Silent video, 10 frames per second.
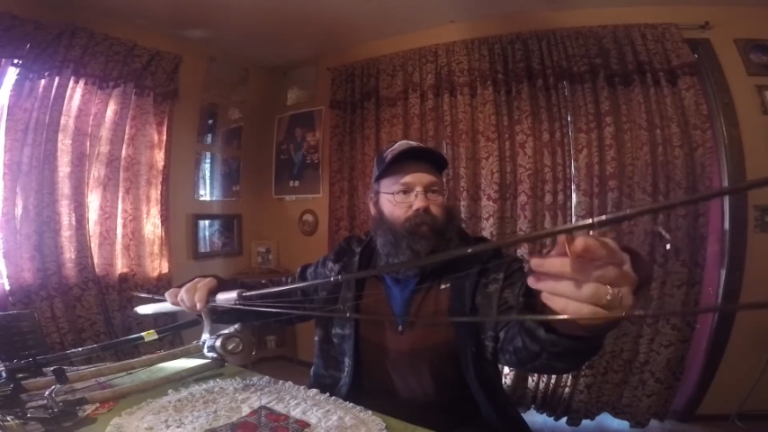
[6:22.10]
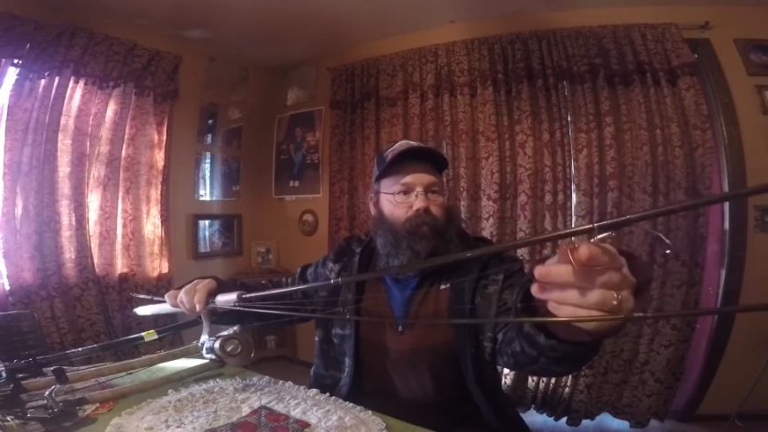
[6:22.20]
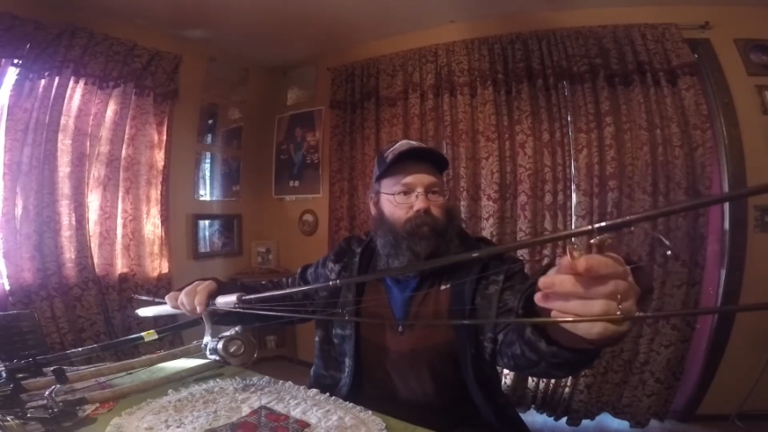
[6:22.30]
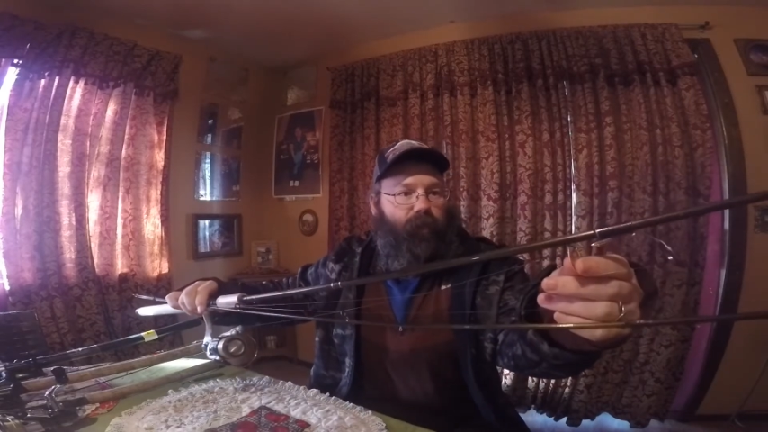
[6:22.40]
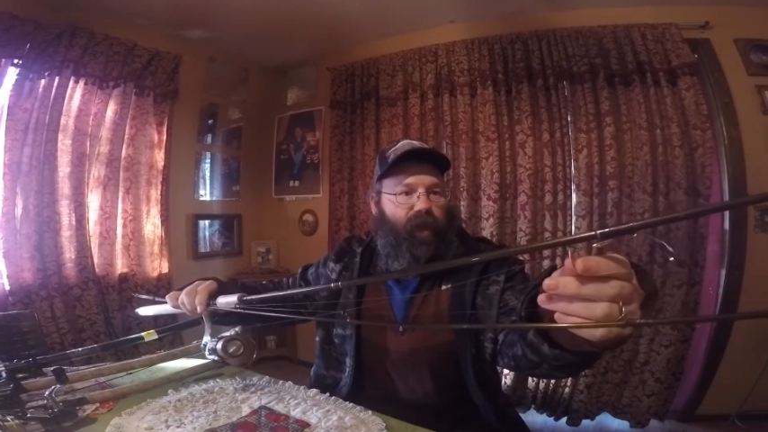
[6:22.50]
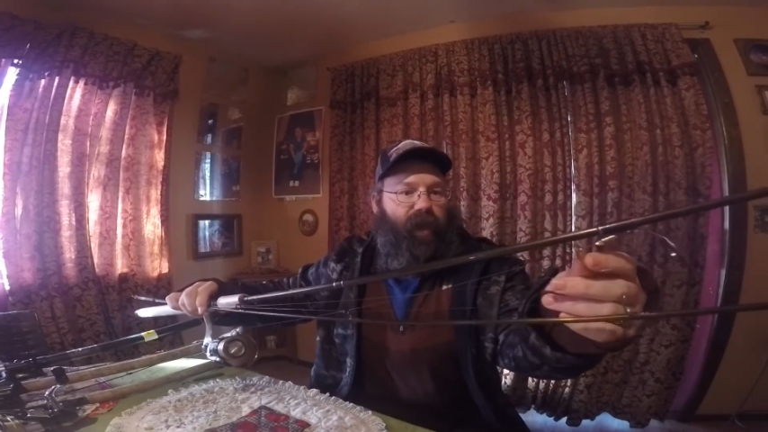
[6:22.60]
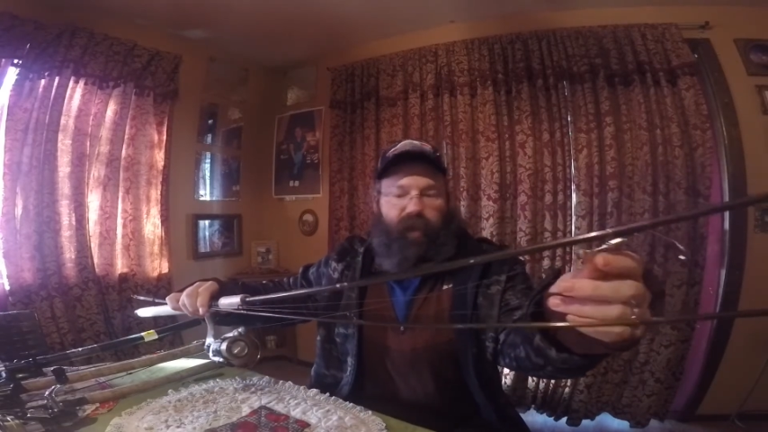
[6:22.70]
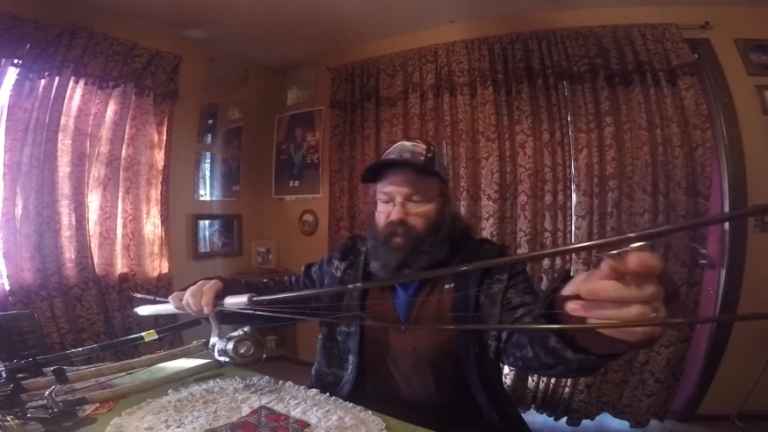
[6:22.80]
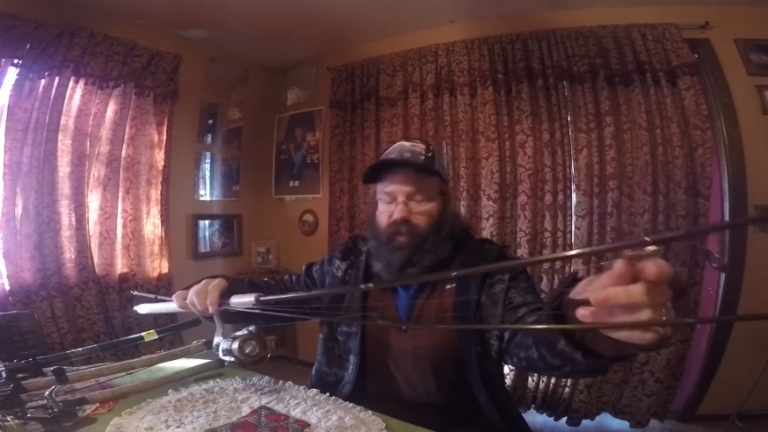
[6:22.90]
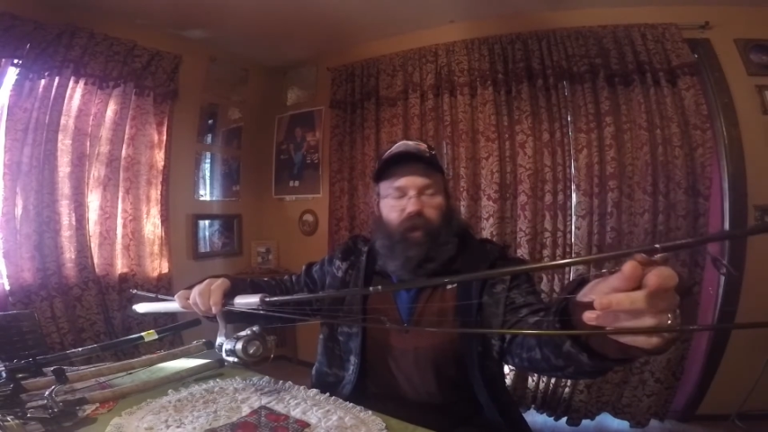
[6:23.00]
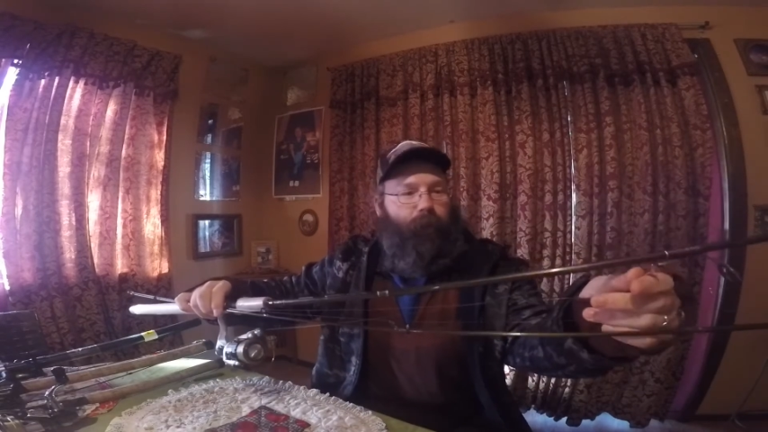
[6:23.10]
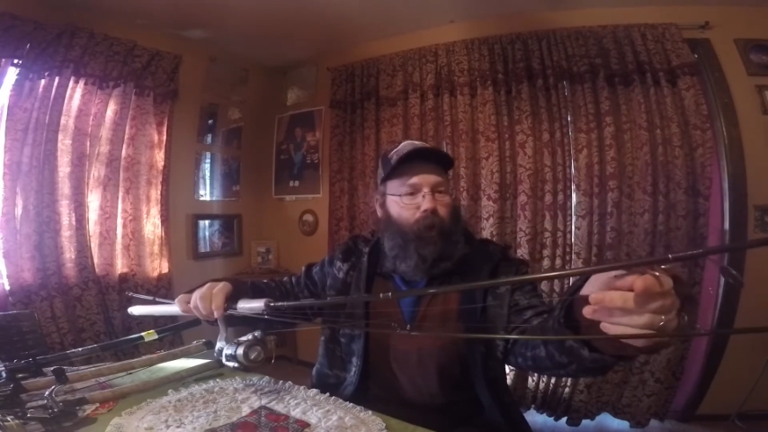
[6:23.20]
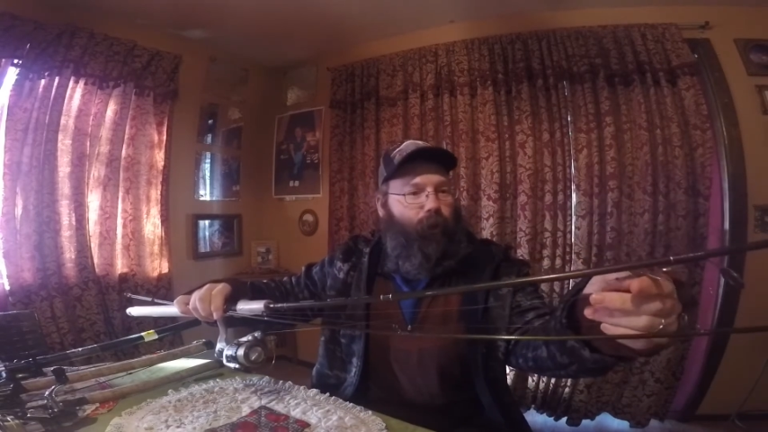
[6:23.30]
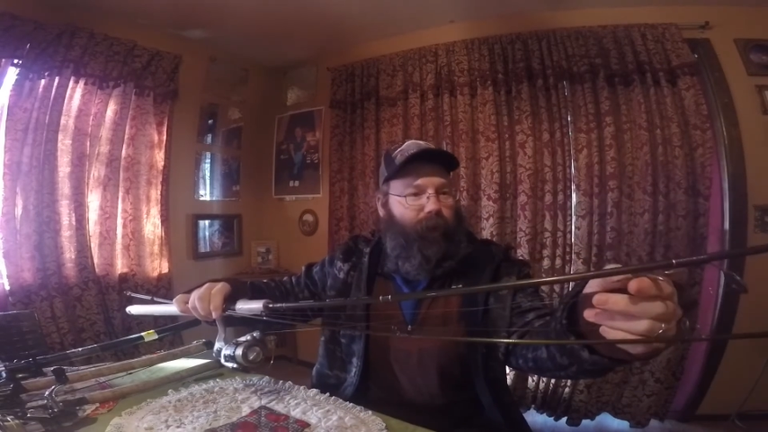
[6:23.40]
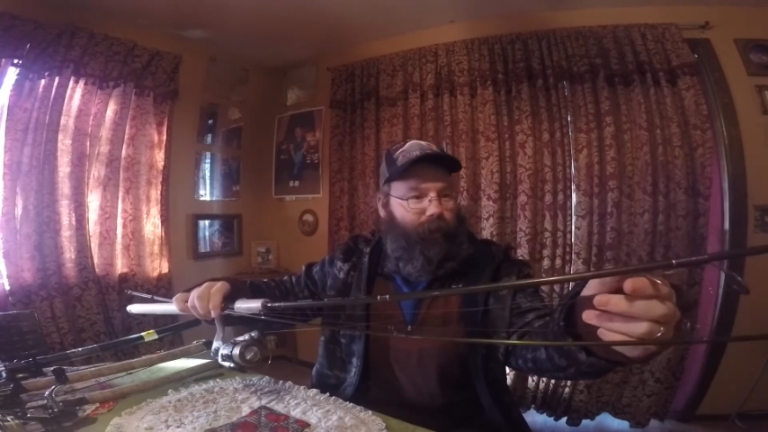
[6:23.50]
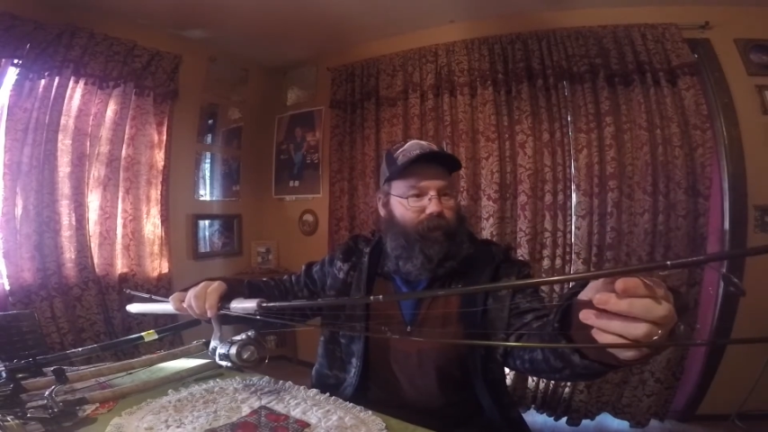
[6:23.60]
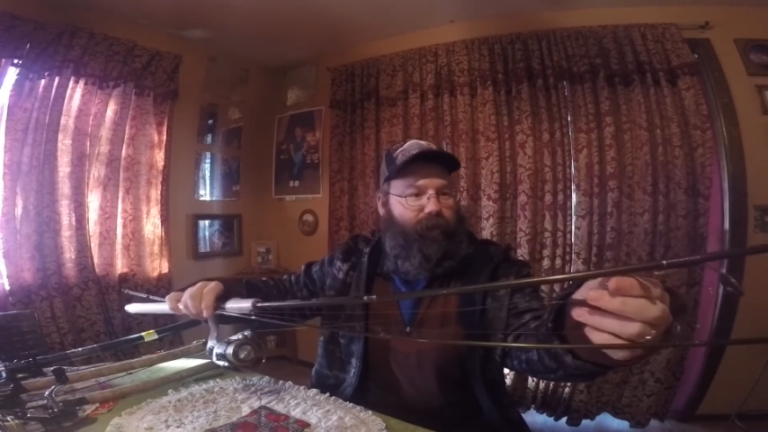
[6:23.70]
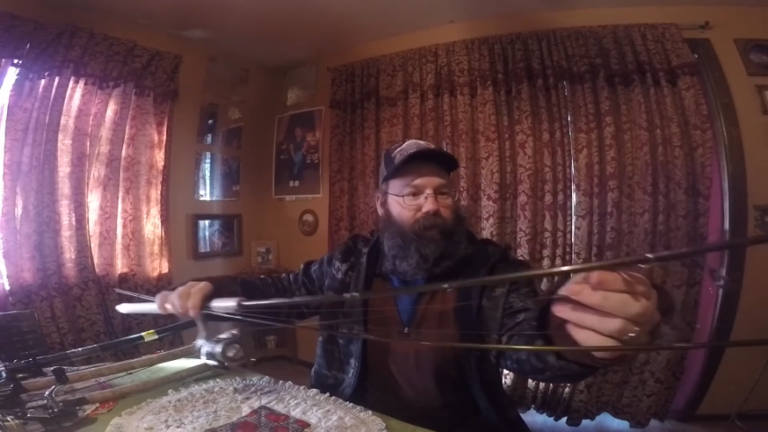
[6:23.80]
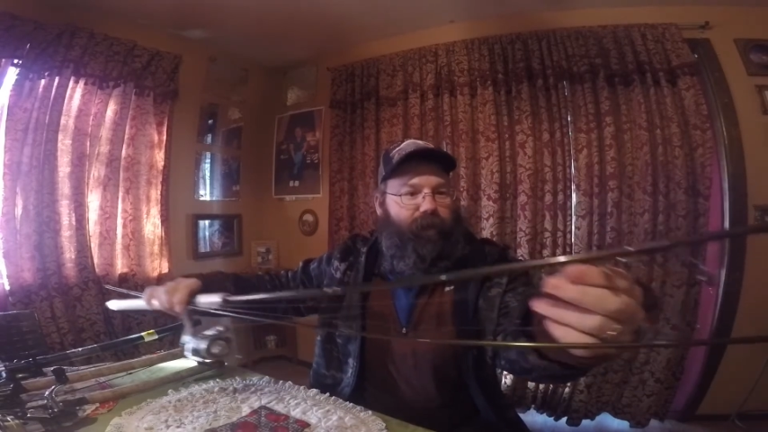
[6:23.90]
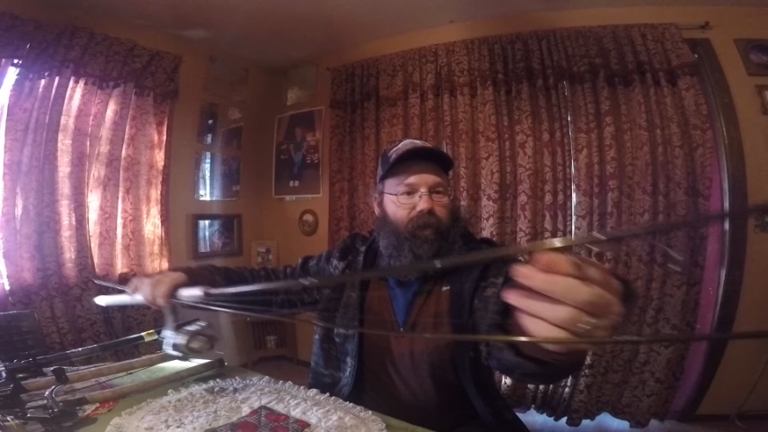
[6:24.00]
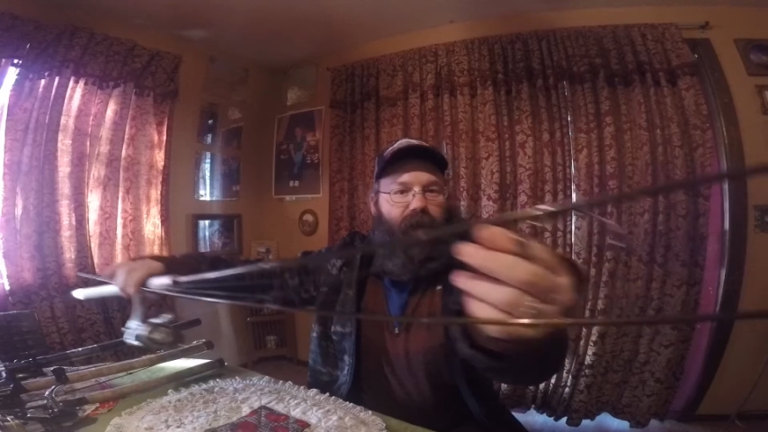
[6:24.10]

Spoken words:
Yes, it's your pole, baby. And